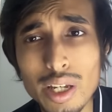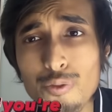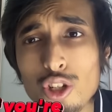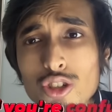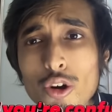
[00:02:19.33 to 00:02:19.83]
if
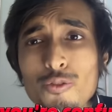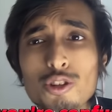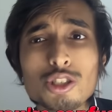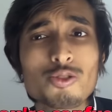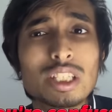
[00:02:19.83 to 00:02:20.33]
you're
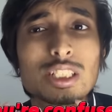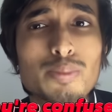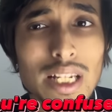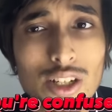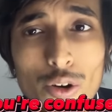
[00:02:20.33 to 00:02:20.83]
confused with the
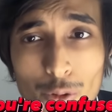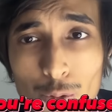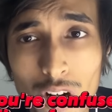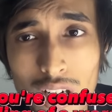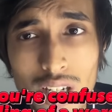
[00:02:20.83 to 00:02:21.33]
spelling of a
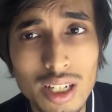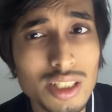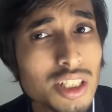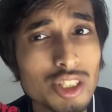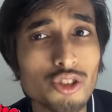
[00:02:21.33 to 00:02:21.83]
word,
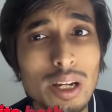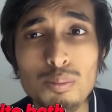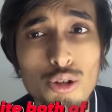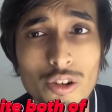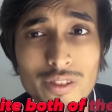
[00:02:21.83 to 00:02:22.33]
just write
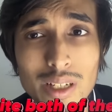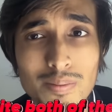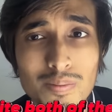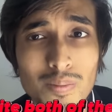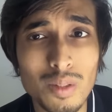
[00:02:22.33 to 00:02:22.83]
both of
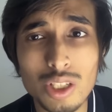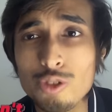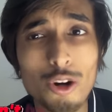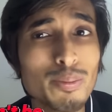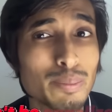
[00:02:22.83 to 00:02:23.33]
them. You
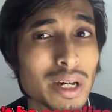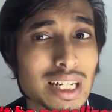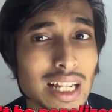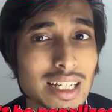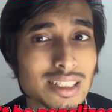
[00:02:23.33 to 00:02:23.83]
won't be
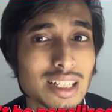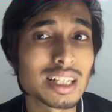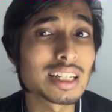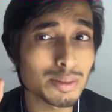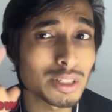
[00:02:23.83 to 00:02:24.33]
penalized.
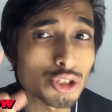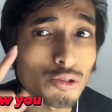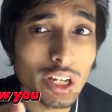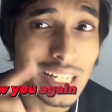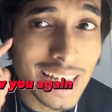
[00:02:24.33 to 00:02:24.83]
Let me show
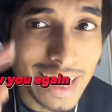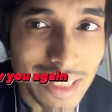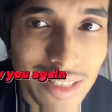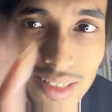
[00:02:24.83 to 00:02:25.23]
you again.